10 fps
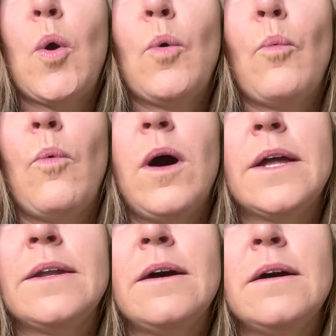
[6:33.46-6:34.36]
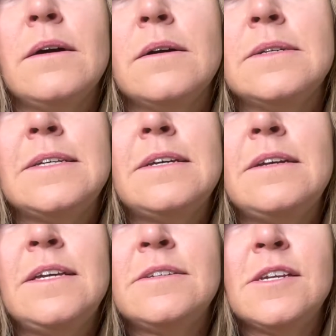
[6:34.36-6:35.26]
one
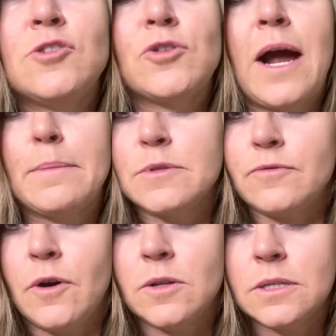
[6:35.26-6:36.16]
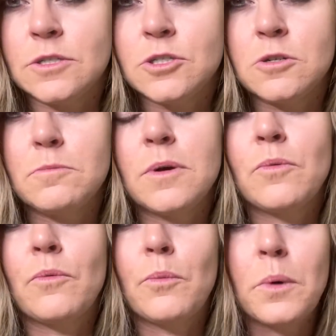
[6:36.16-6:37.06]
easy trap to fall into, but
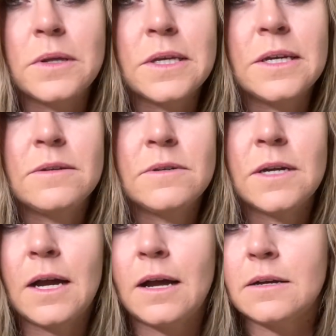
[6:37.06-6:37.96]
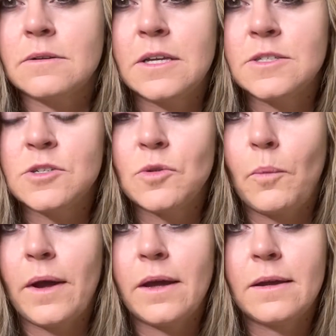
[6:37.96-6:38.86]
really gets in the
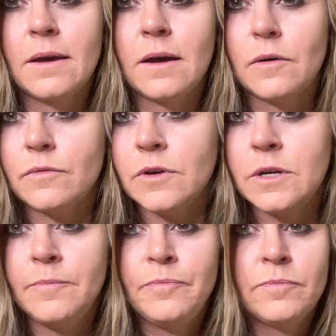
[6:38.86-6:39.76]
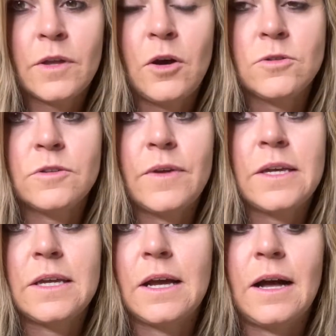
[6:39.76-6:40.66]
way of
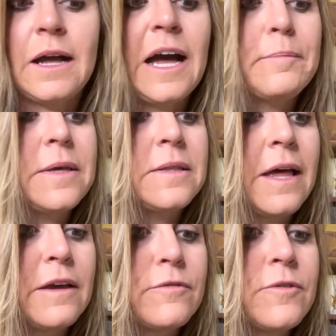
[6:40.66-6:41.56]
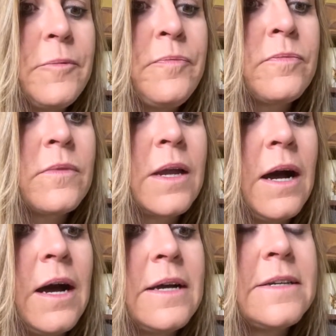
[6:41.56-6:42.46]
cultivating a happy life.
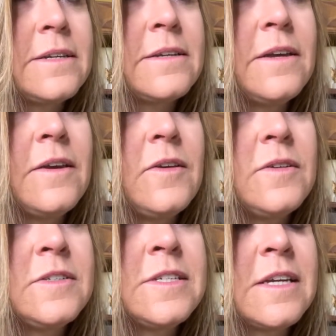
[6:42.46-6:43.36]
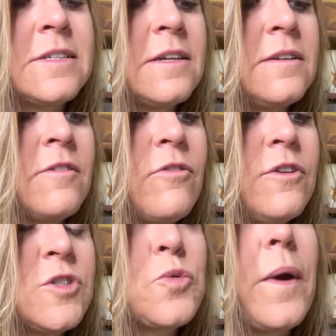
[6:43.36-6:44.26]
He says it
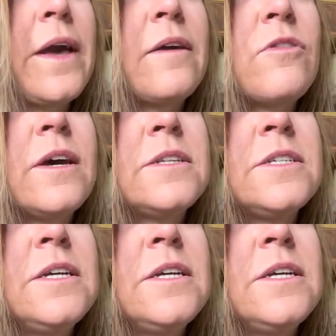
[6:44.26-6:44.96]
this way, that